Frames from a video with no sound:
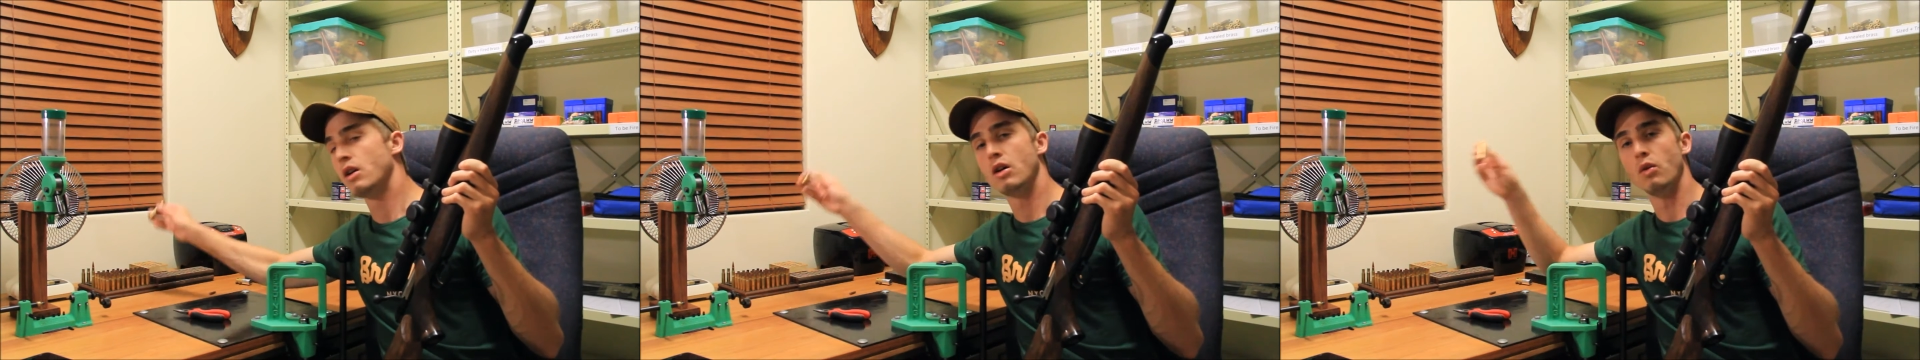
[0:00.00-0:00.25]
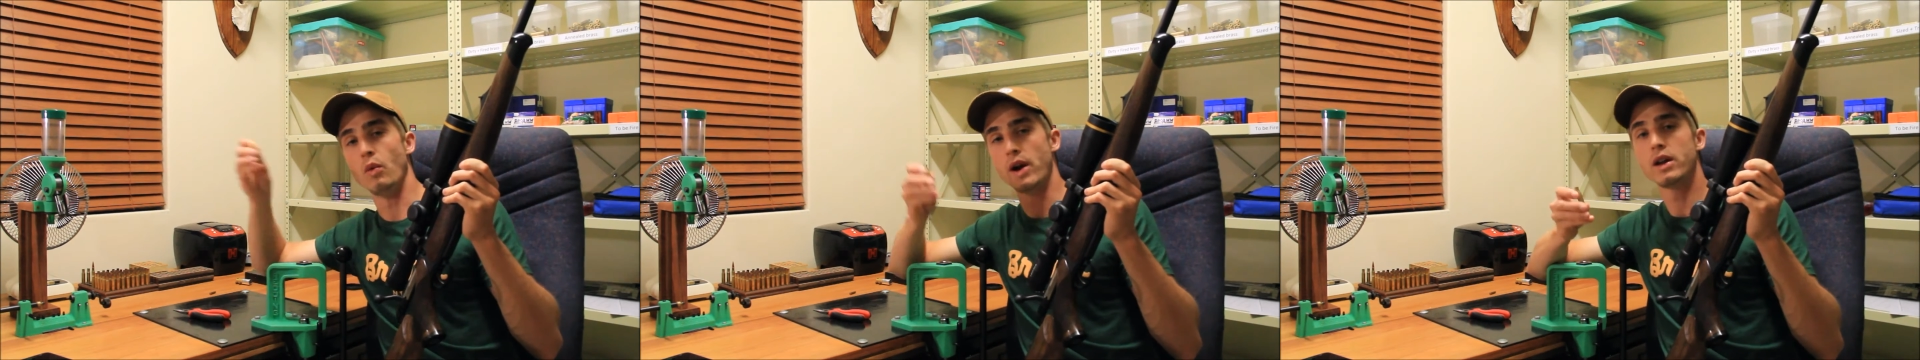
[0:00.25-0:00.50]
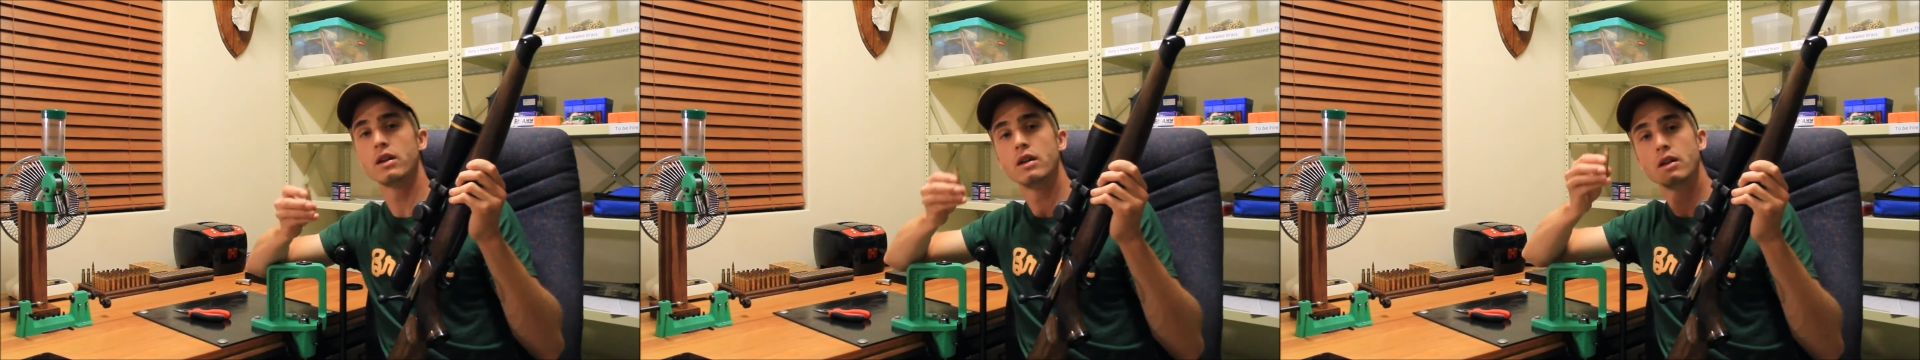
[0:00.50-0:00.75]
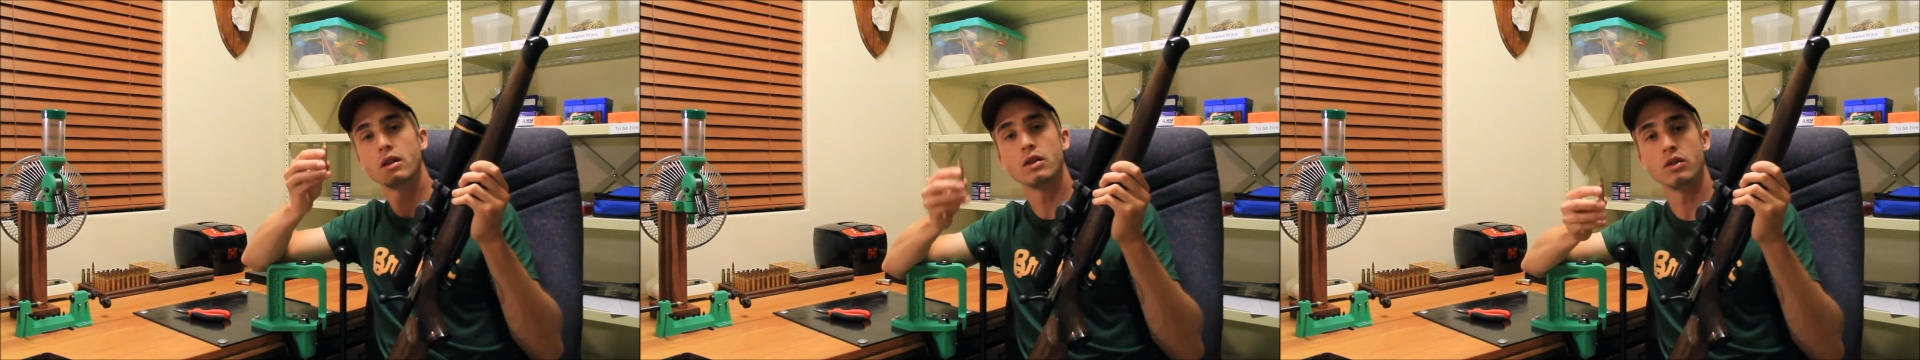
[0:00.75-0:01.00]

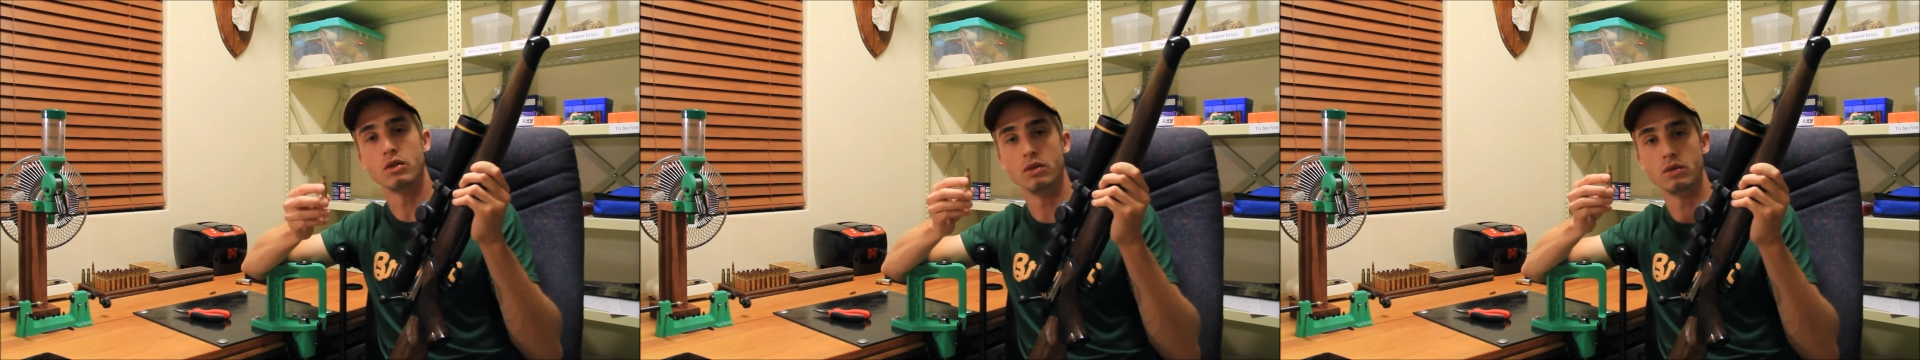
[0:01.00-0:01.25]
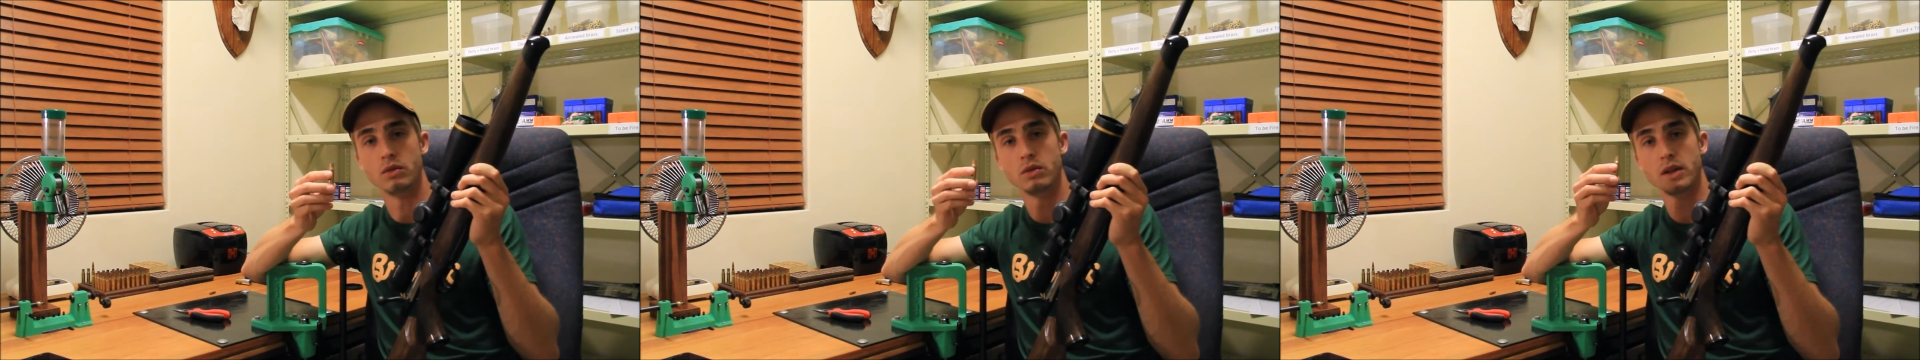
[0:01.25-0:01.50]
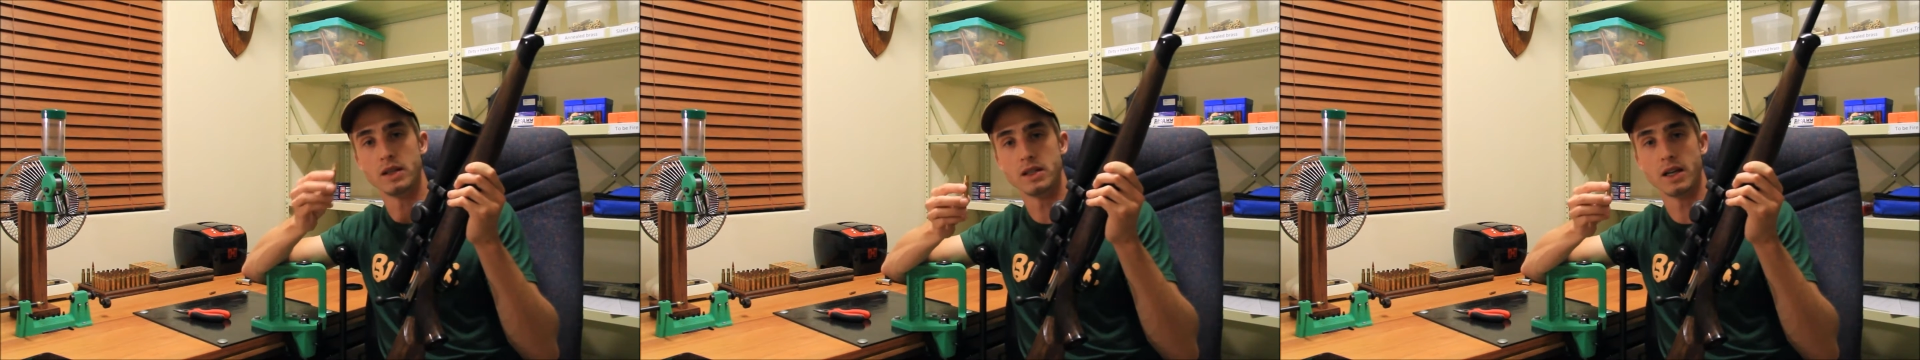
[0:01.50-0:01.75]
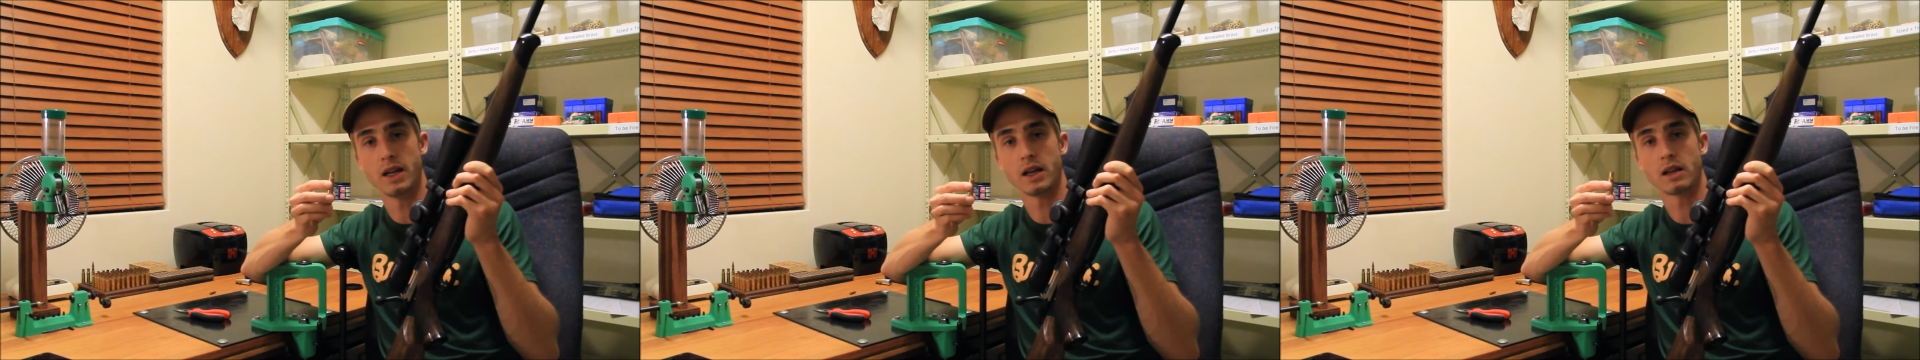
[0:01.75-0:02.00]
when you
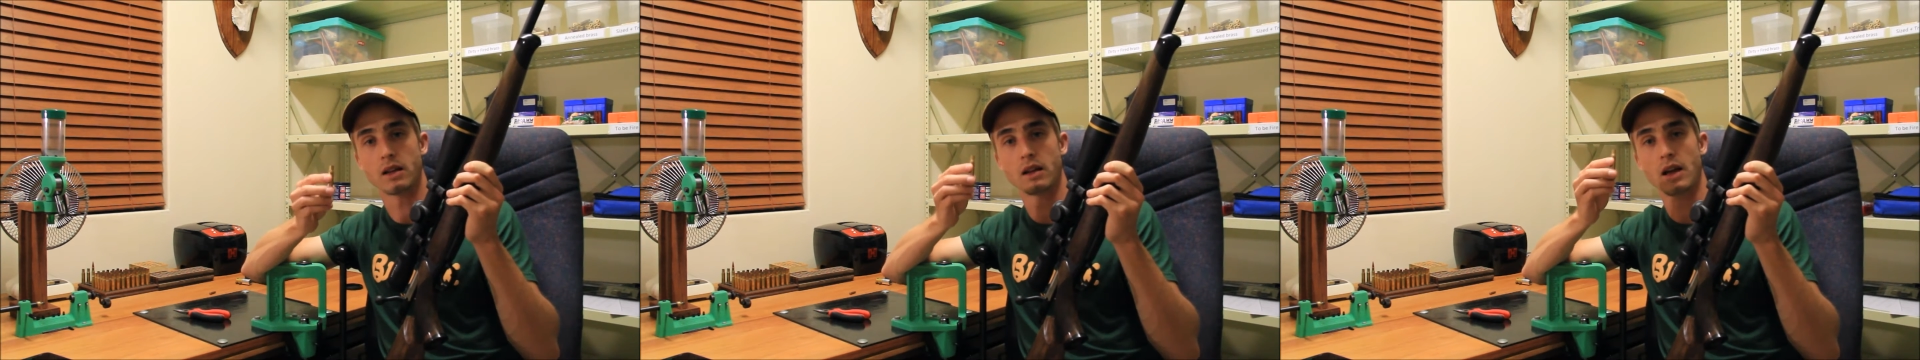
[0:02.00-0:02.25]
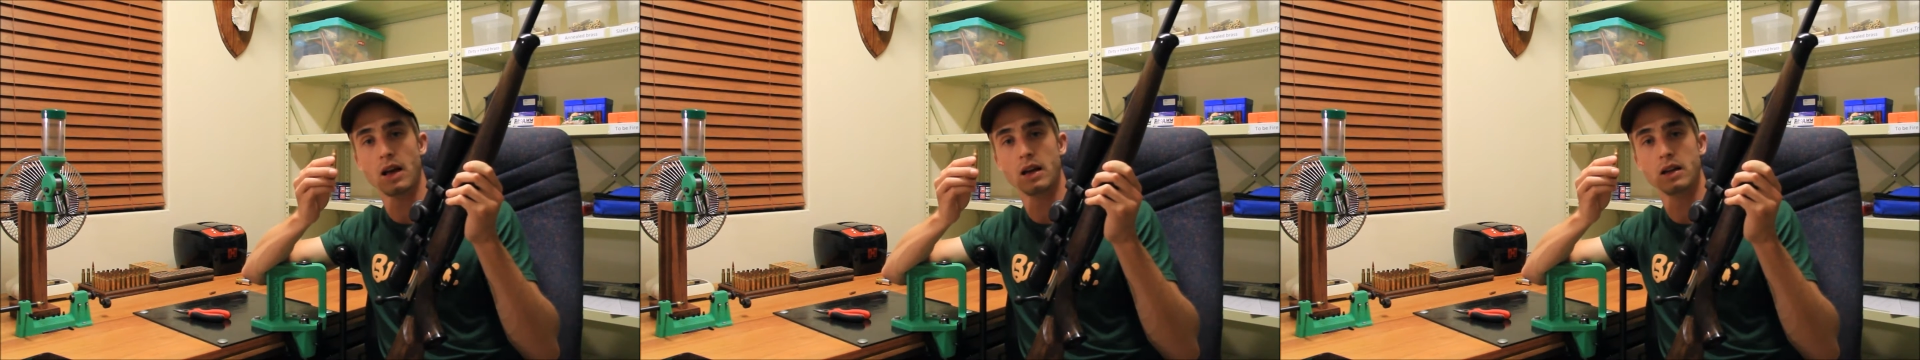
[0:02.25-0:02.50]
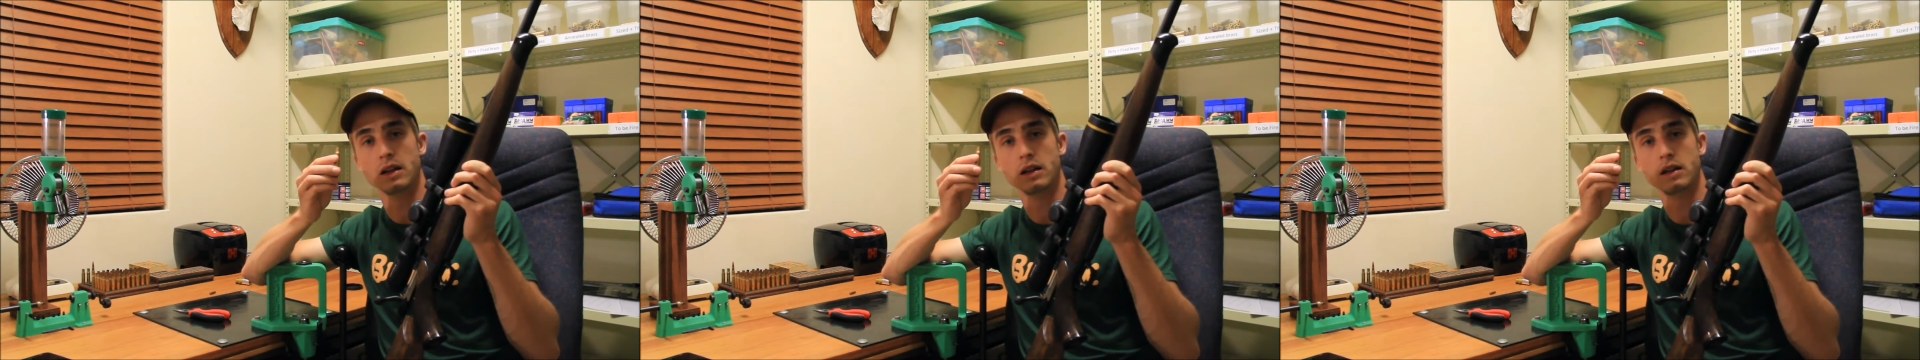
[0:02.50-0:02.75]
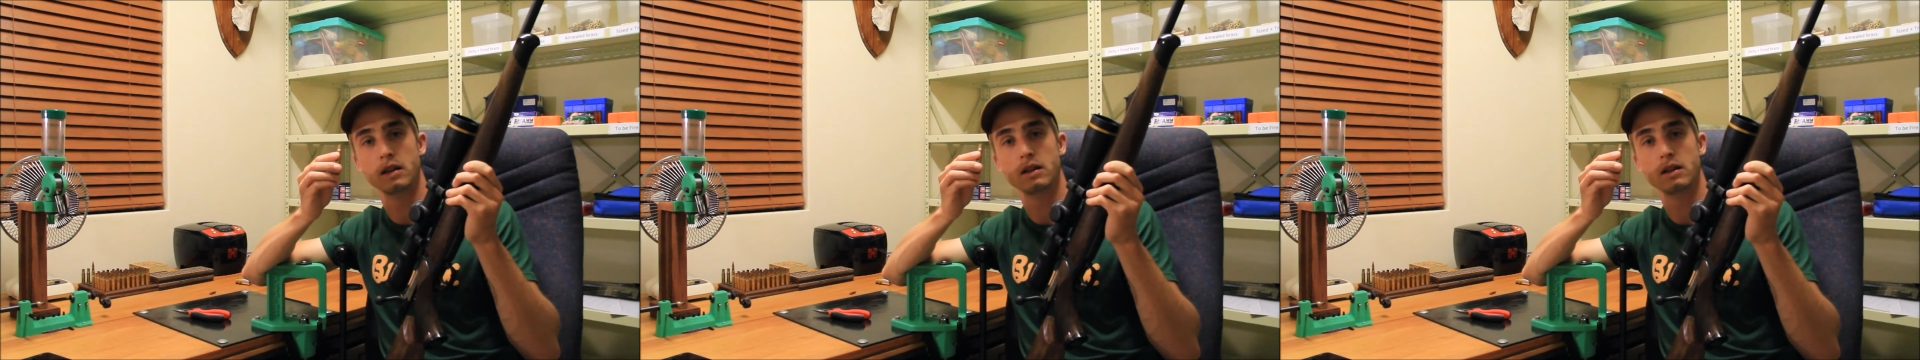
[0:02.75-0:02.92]
eject a